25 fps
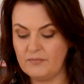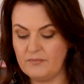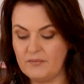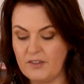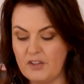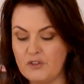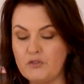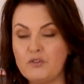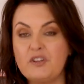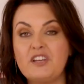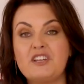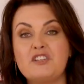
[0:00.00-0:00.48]

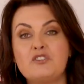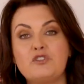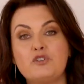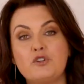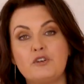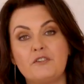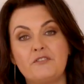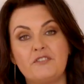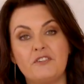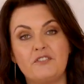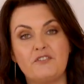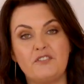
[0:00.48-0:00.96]
Then you'll need
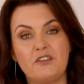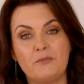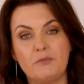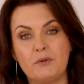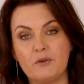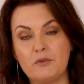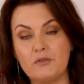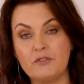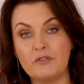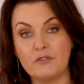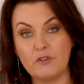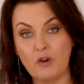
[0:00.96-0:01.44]
250
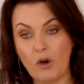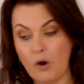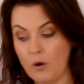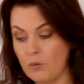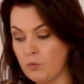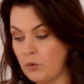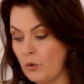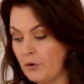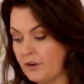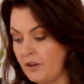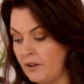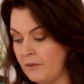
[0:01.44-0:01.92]
mils of cold
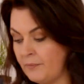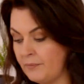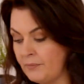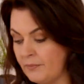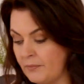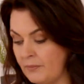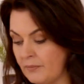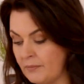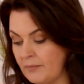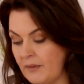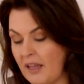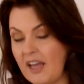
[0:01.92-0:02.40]
water.
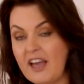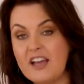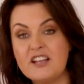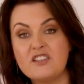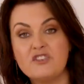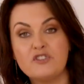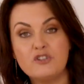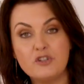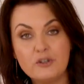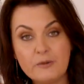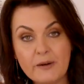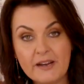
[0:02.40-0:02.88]
Add
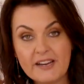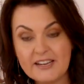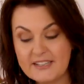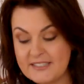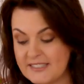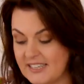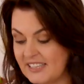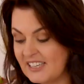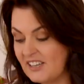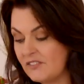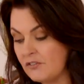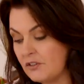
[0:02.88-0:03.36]
2
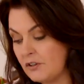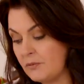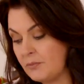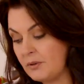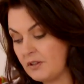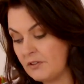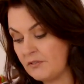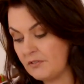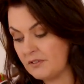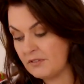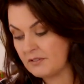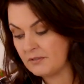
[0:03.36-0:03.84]
eggs and give it a bit
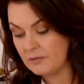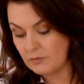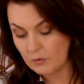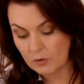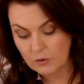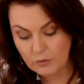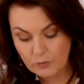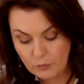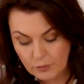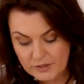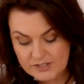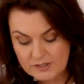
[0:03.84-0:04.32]
of a
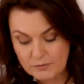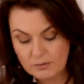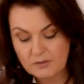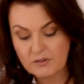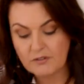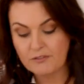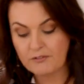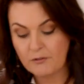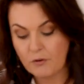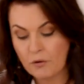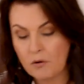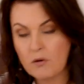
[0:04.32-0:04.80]
whisk with a
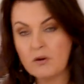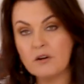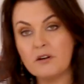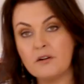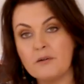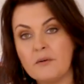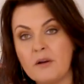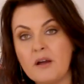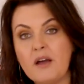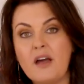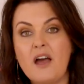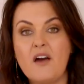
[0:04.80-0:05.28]
fork,
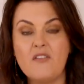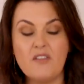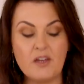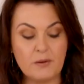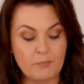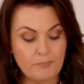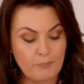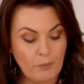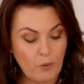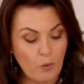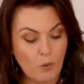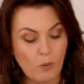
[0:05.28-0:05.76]
and then
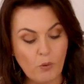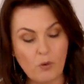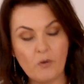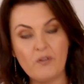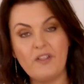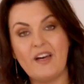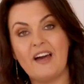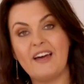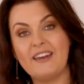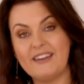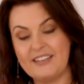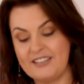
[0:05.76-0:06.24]
pour
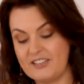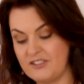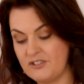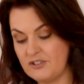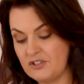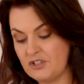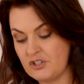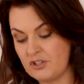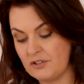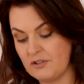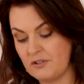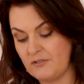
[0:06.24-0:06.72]
that
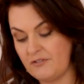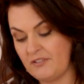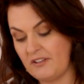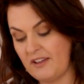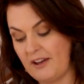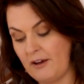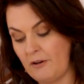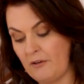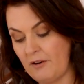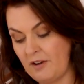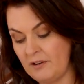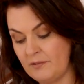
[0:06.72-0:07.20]
into the
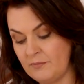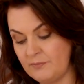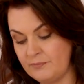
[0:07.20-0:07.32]
flour.